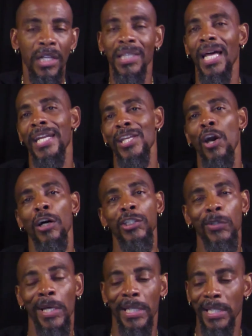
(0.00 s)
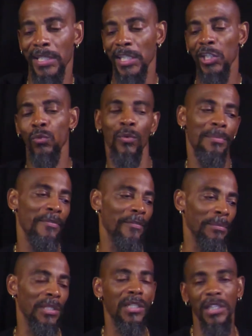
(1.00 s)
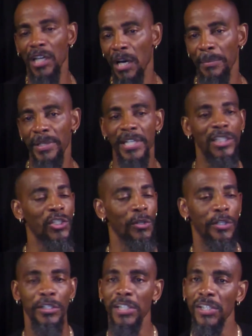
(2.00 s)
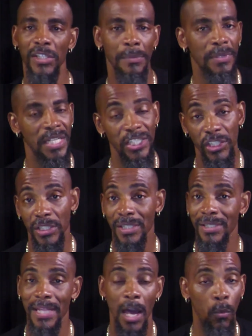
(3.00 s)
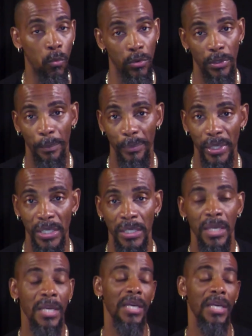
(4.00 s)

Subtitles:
a lot of y'all try to get these women from the club and then turn her into something that she does not want to be.